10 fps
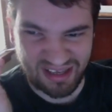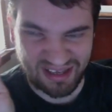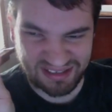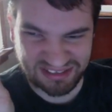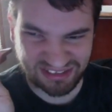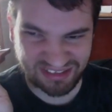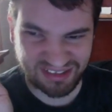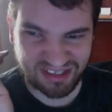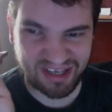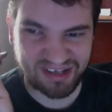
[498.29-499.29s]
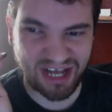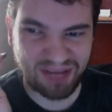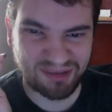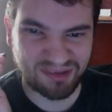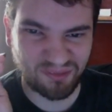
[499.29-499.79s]
And he's like, "Hey
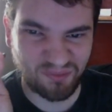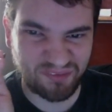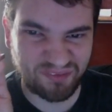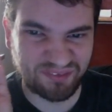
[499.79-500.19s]
Kaba, we're